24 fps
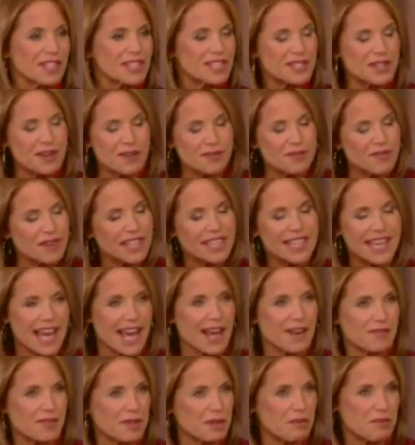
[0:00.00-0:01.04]
Well, it's so fun to
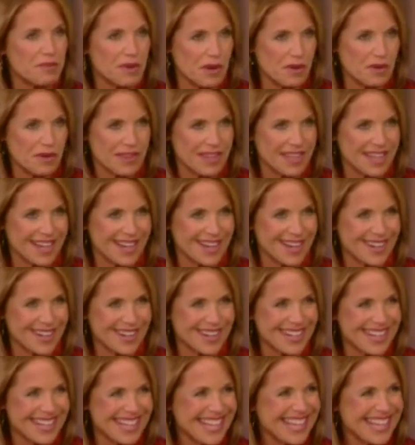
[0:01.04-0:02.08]
have you both here.